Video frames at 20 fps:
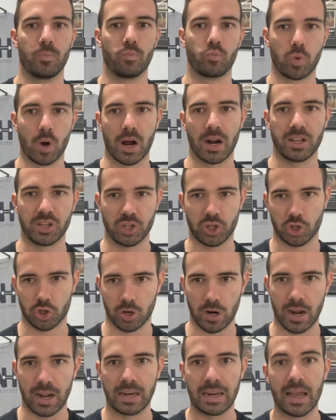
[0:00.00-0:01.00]
riders
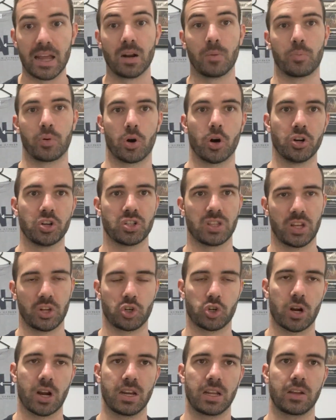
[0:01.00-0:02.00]
train and approach their
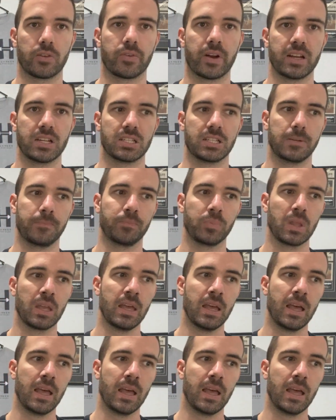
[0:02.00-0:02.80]
training and racing.